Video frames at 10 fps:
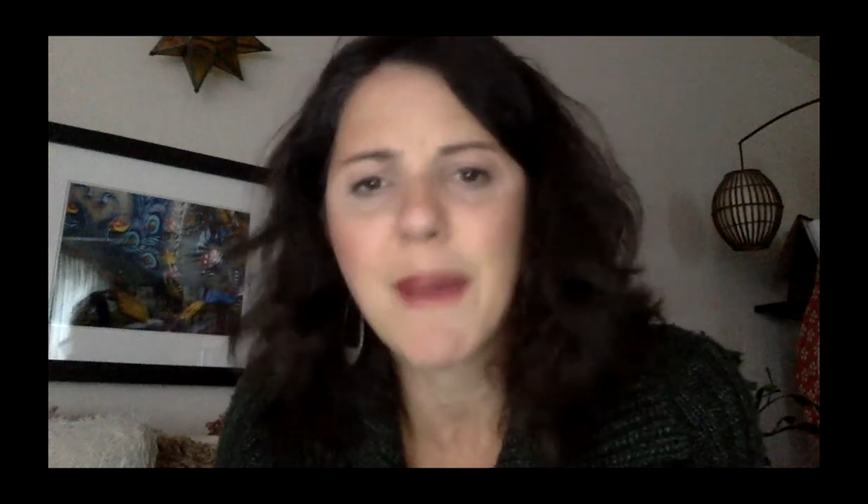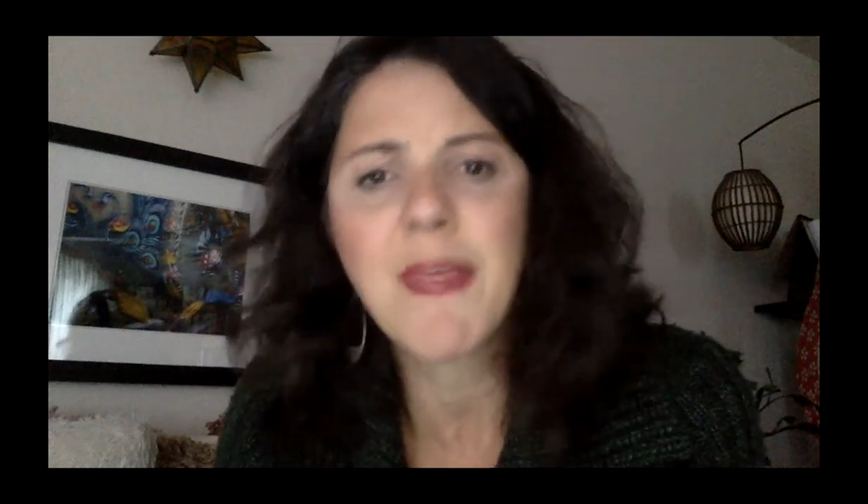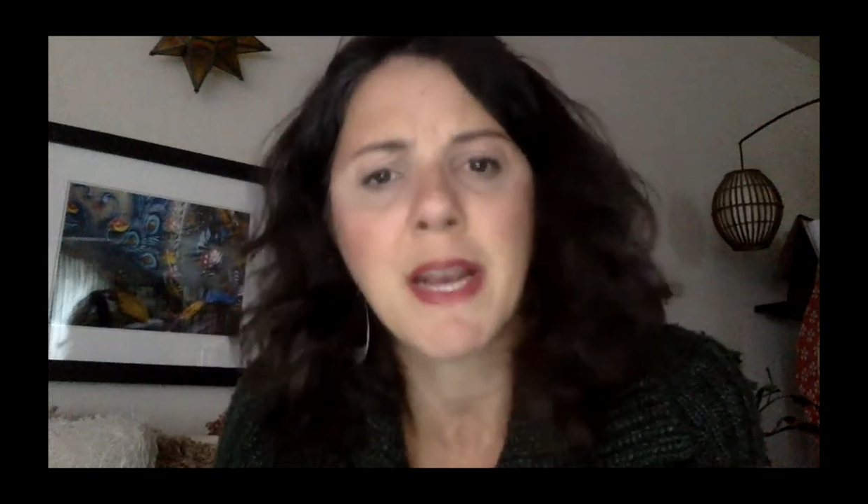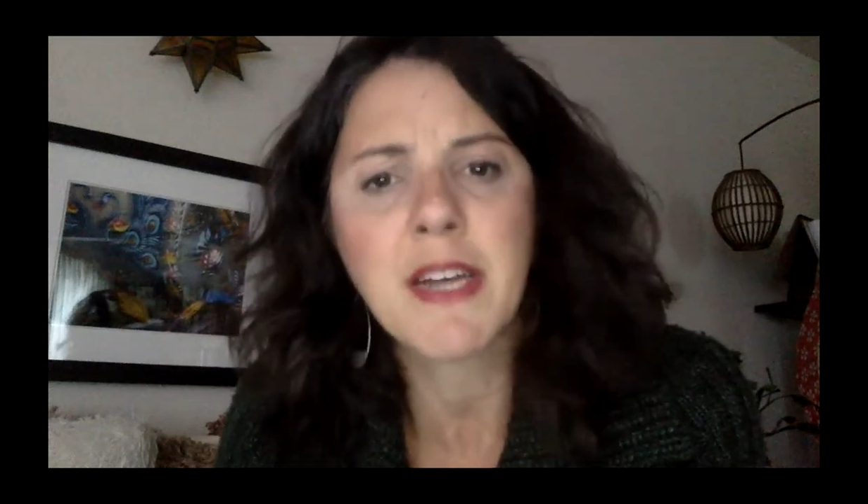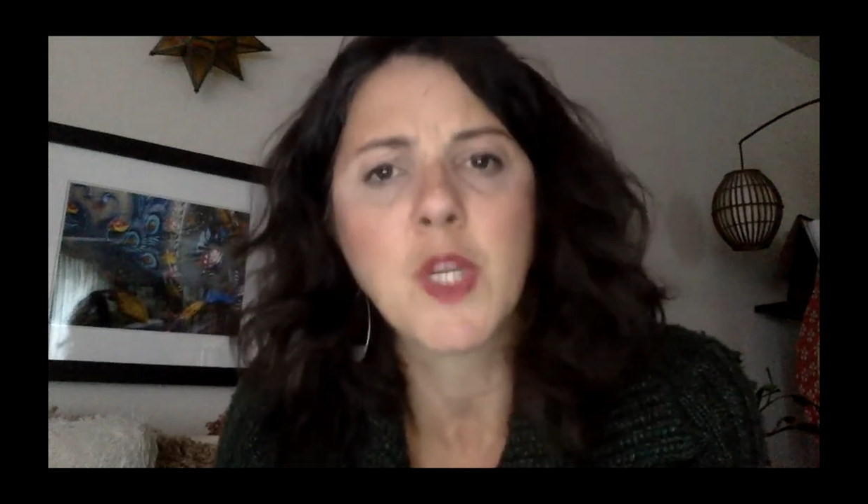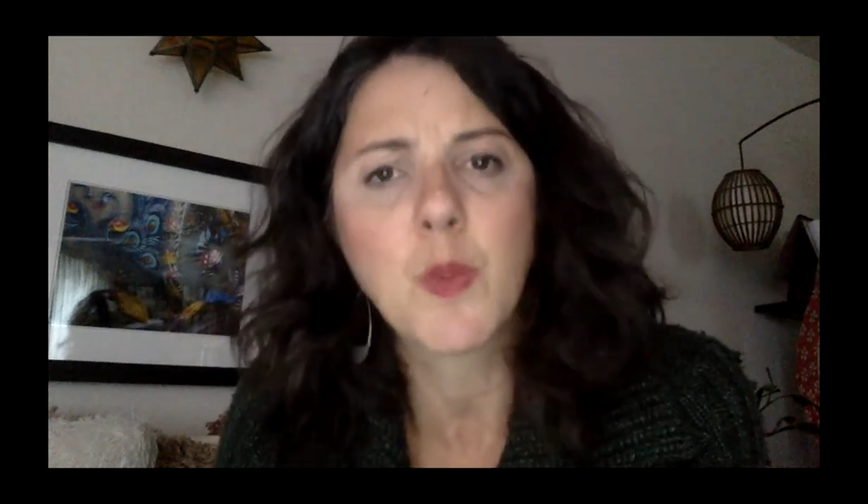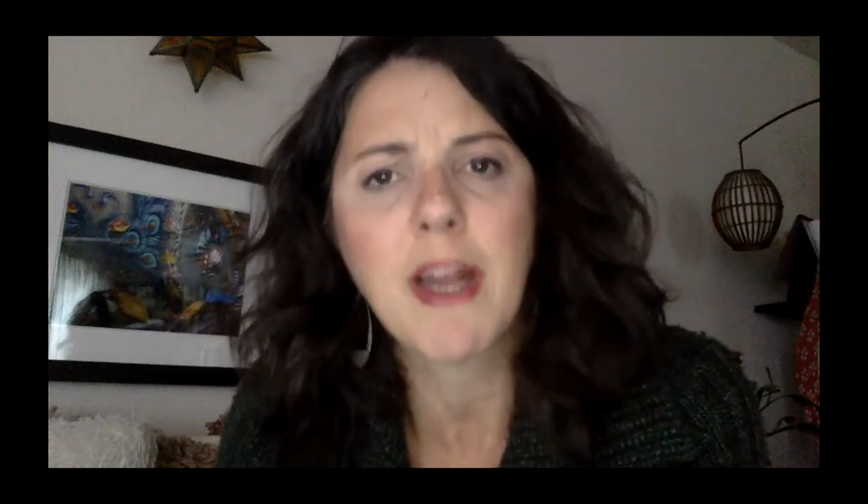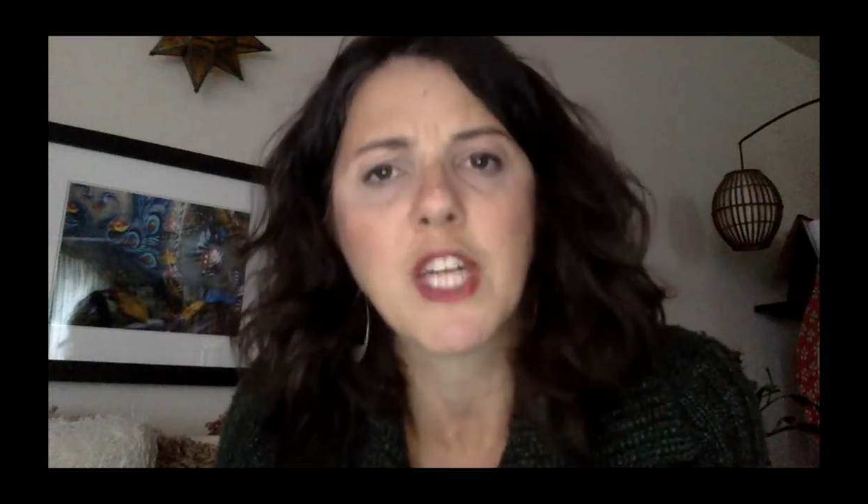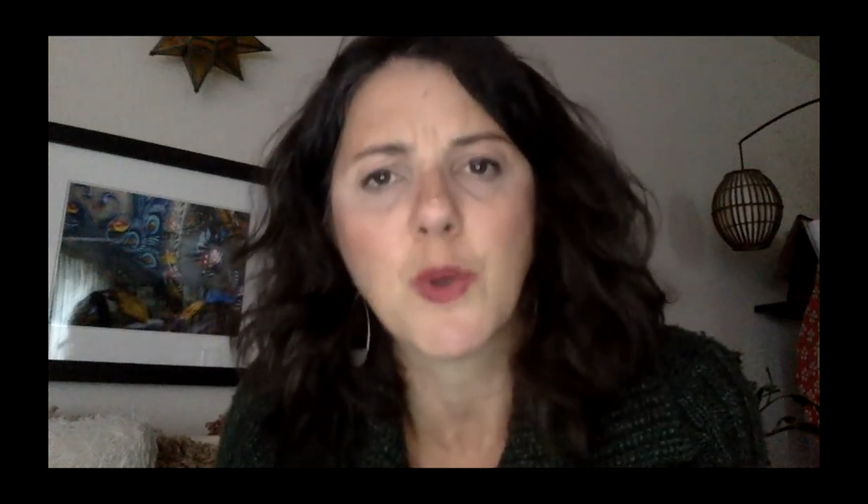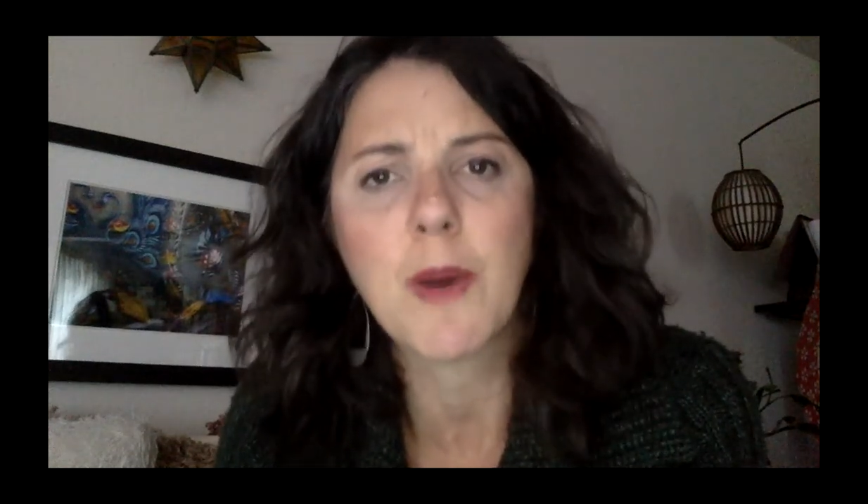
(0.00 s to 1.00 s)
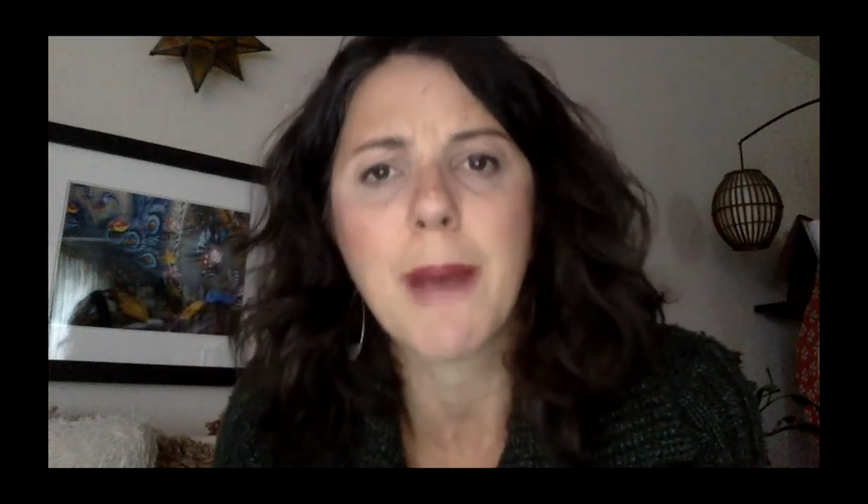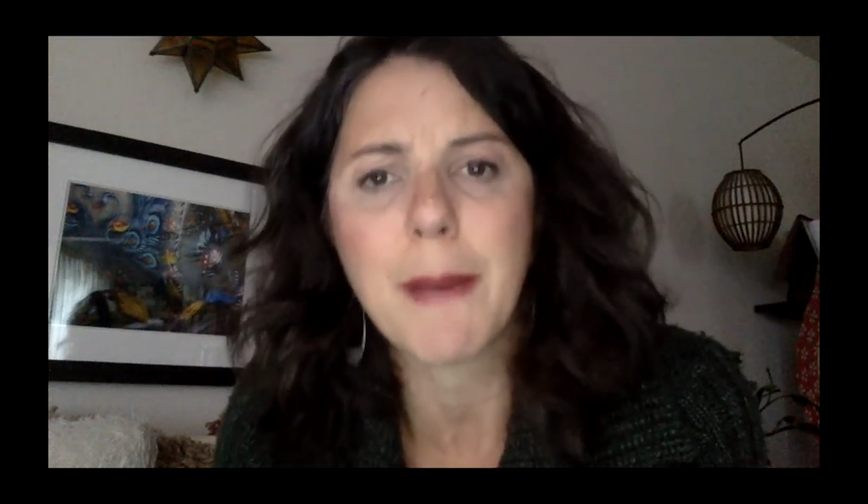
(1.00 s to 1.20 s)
I think I just want to do it by